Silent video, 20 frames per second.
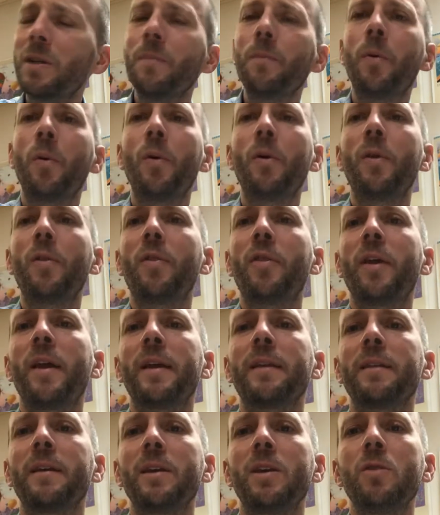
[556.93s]
important
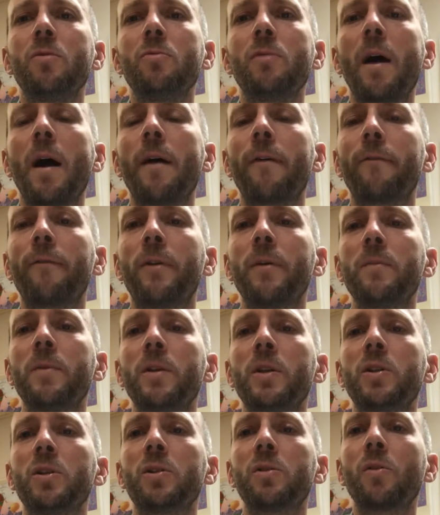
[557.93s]
thing that you got from
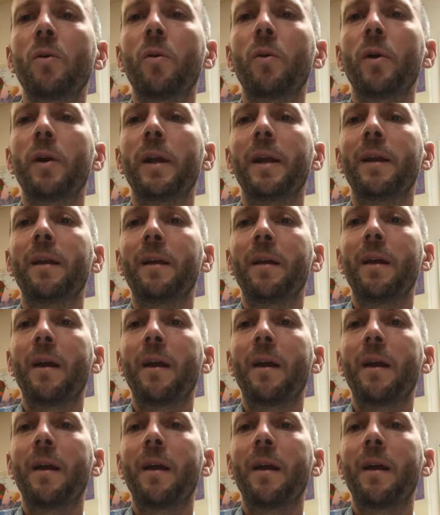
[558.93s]
this story,